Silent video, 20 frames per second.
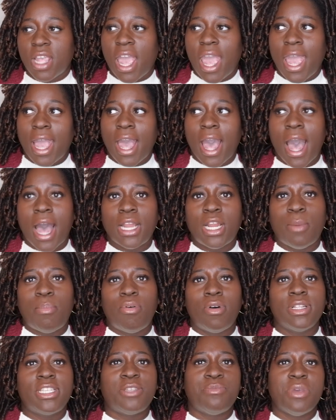It kind
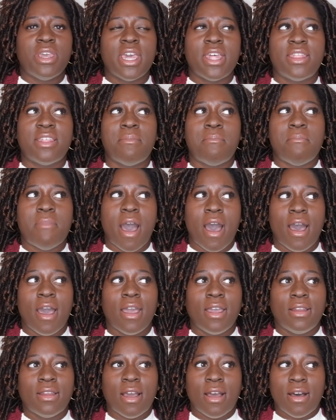of puts me in the
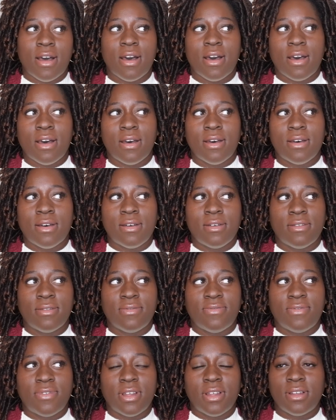mind
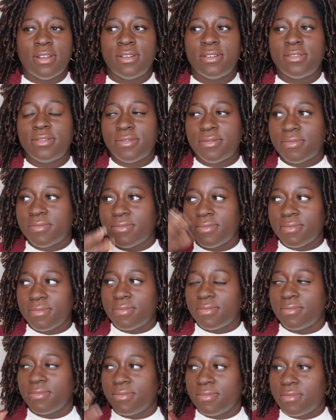of
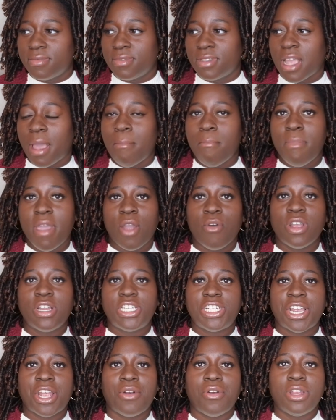Mary
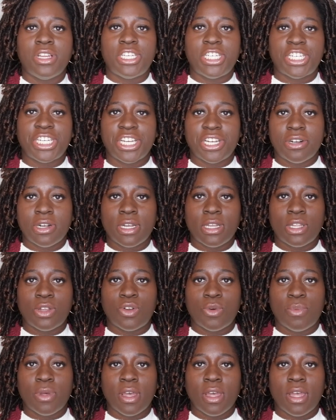Cherry Cheer a
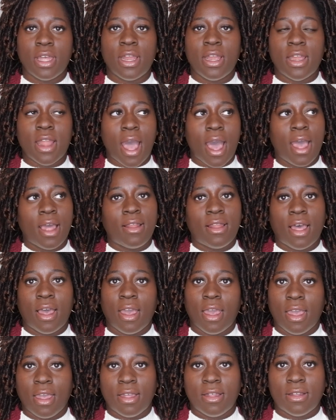little bit. Not
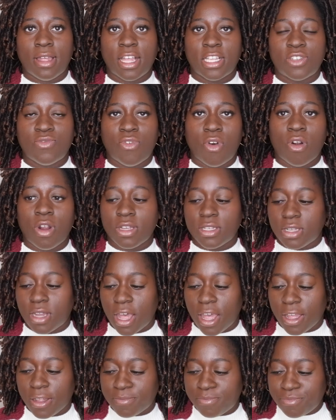like as far as
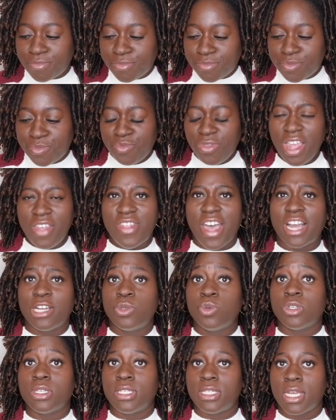like the
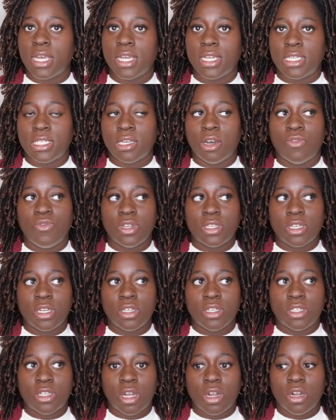actual scent itself is
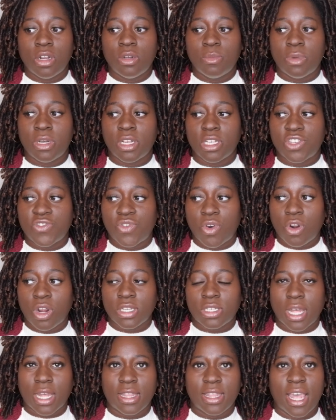concerned. But as far
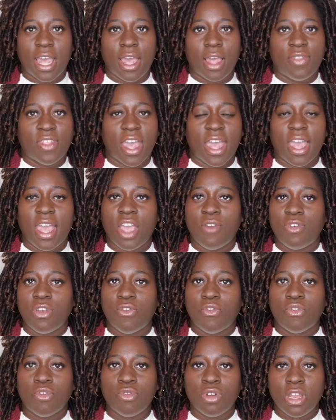as like that, that
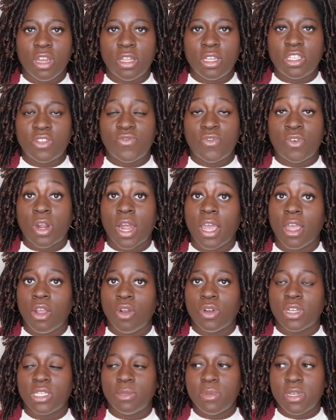heavy fruitiness for a
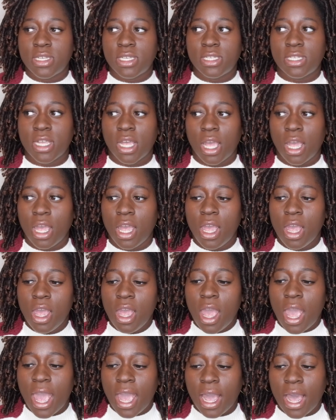Christmas scent,
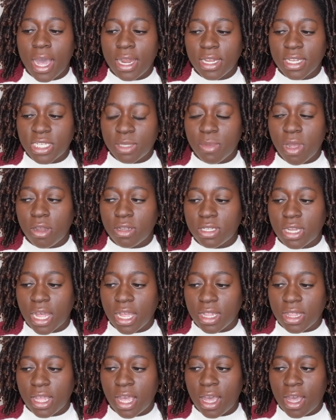it kind of smells
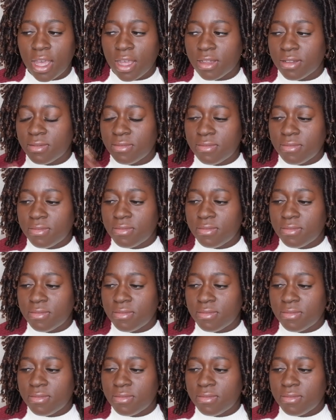like that.